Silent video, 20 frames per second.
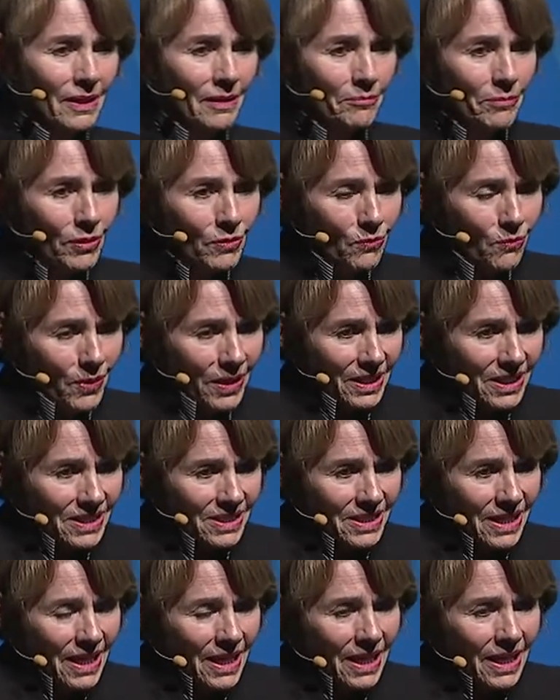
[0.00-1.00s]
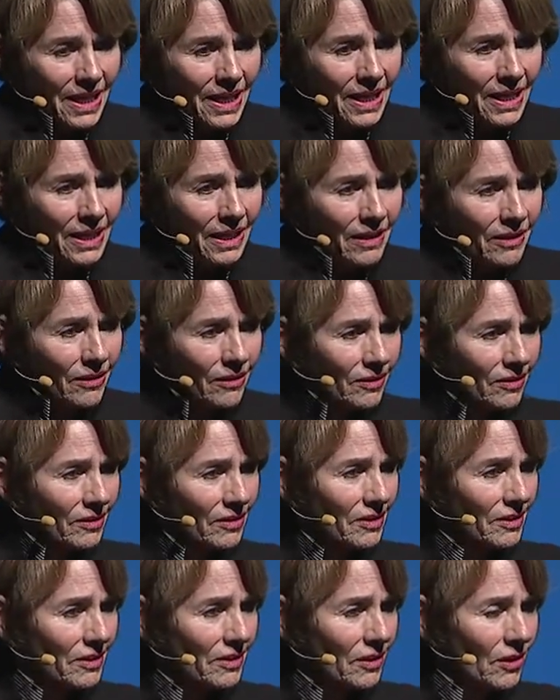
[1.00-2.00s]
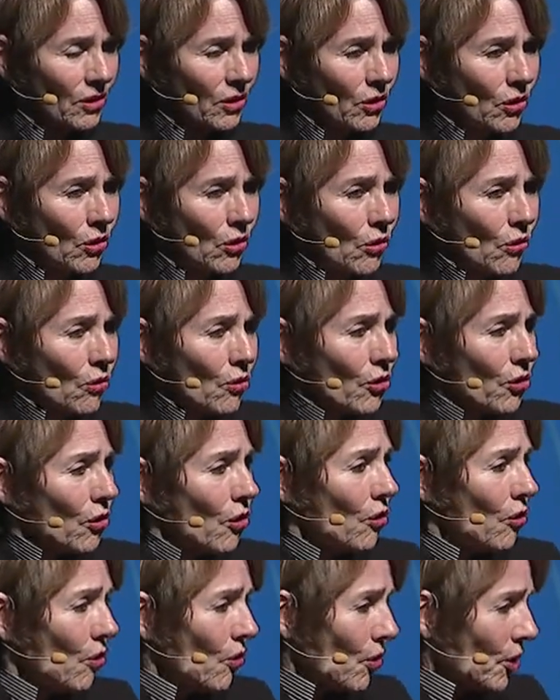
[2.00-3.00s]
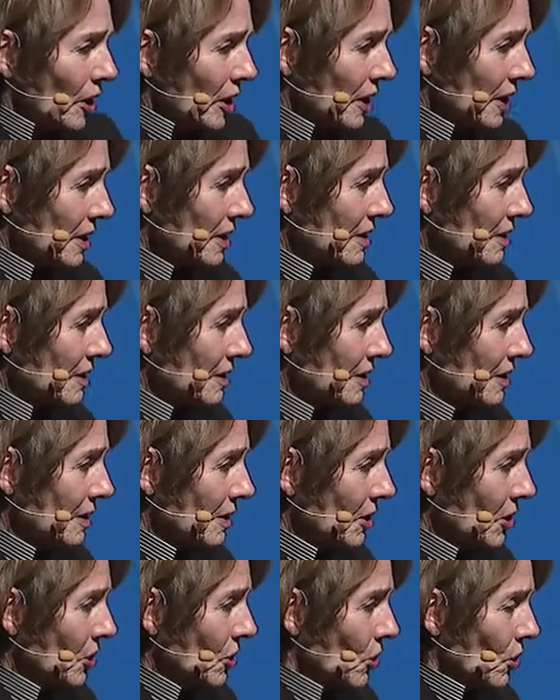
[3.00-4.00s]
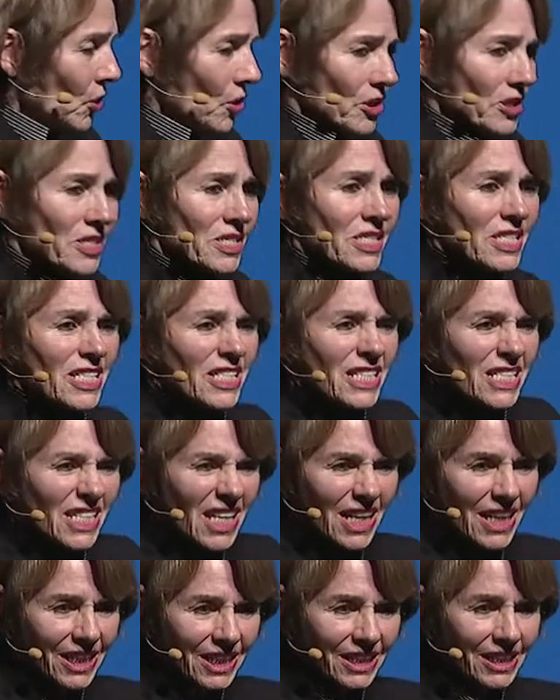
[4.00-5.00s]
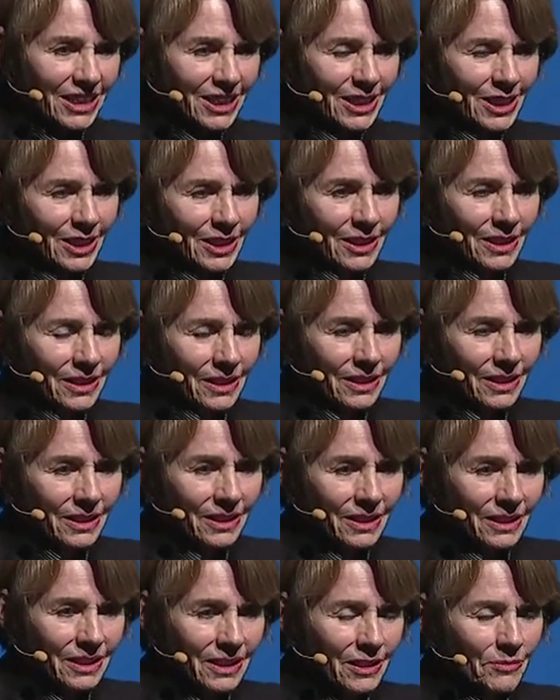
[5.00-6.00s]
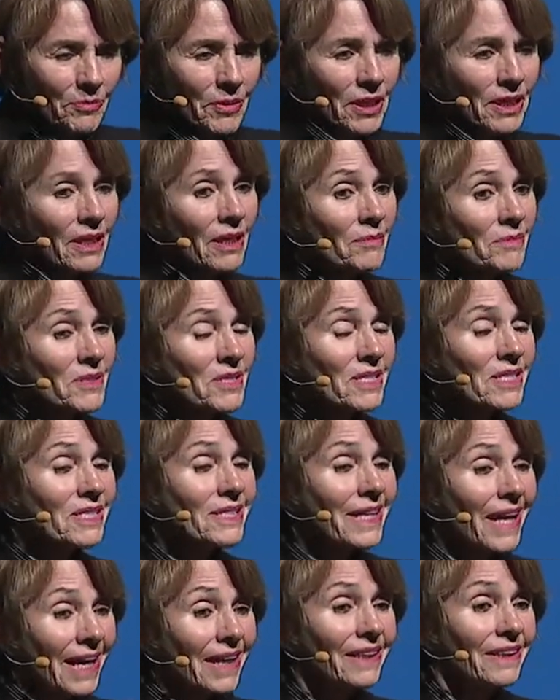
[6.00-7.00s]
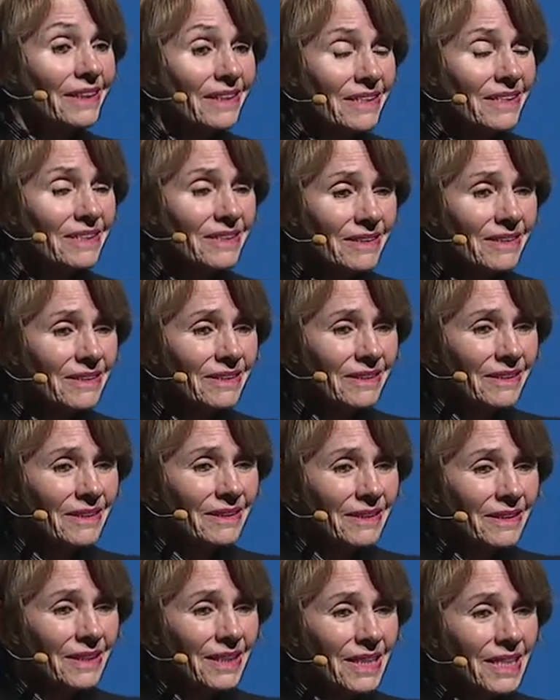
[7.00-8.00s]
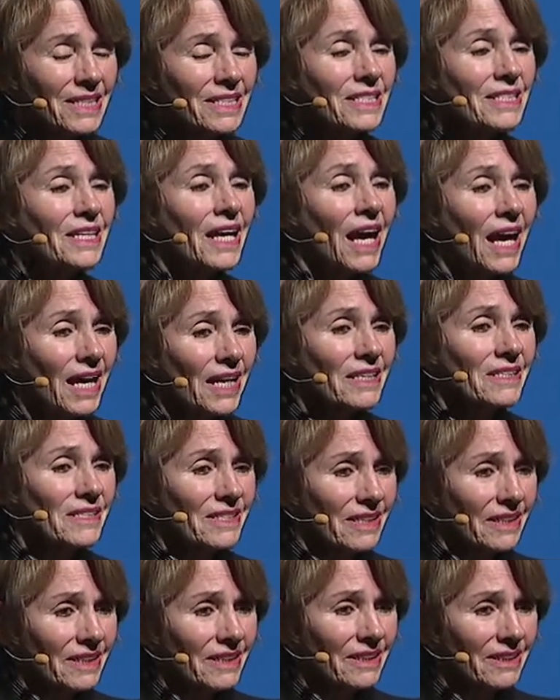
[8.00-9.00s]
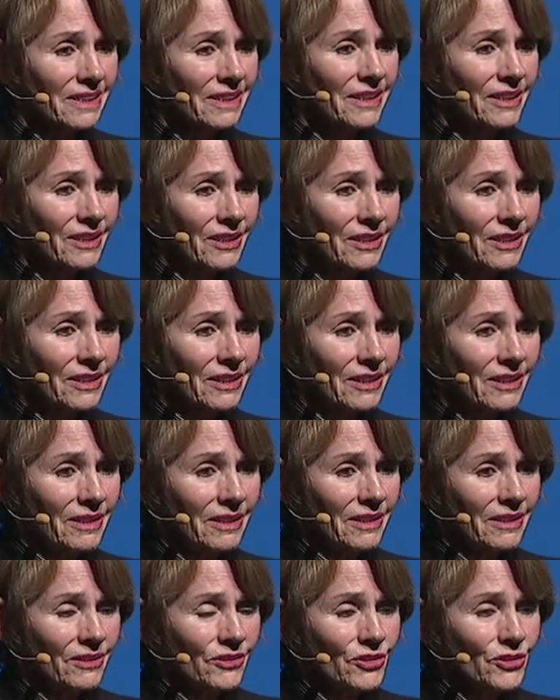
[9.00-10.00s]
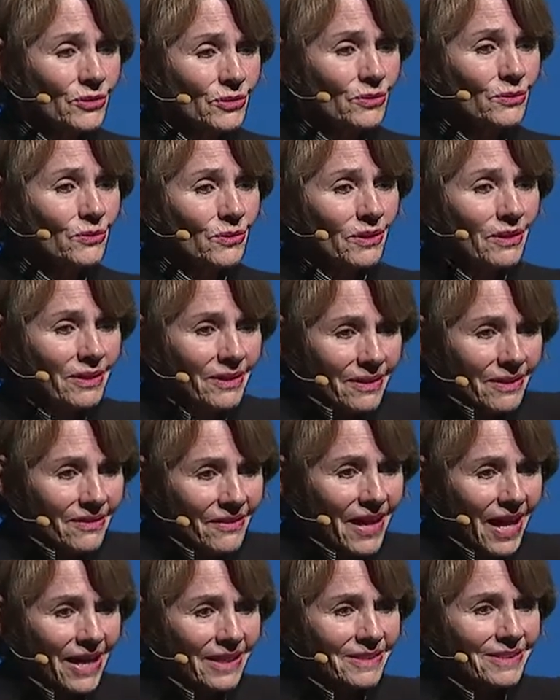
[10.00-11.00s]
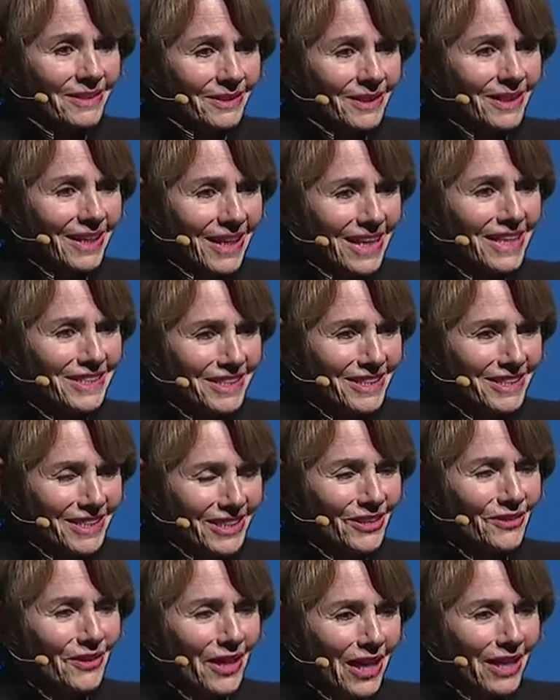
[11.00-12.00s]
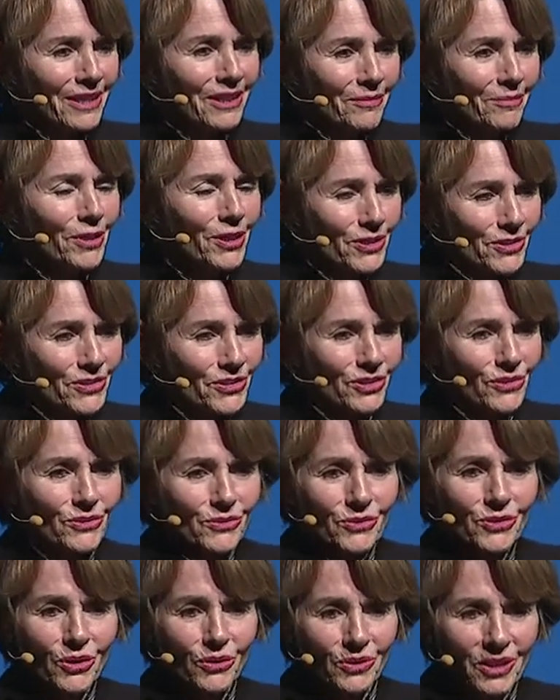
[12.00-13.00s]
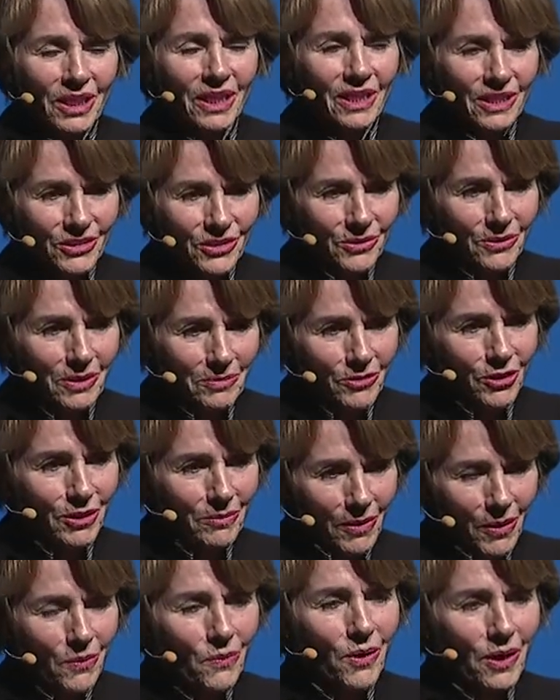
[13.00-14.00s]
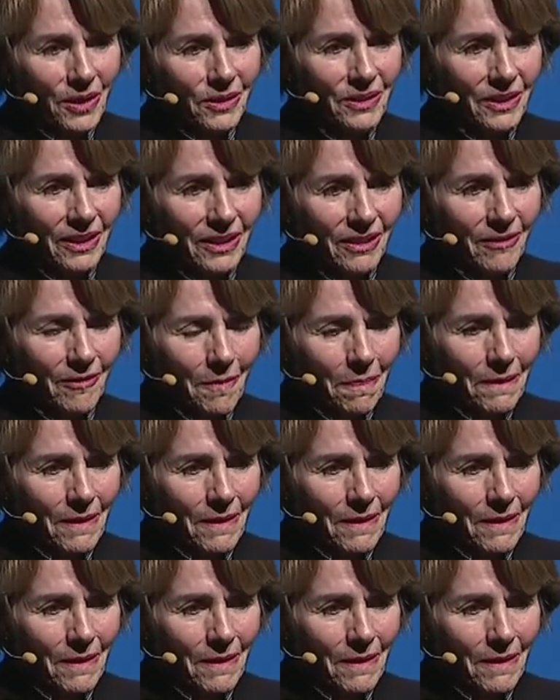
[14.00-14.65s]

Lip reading: But when it's held or hoarded or stuck, it becomes stagnant and toxic to that entity, that person who's holding on to it. I'm talking about water now.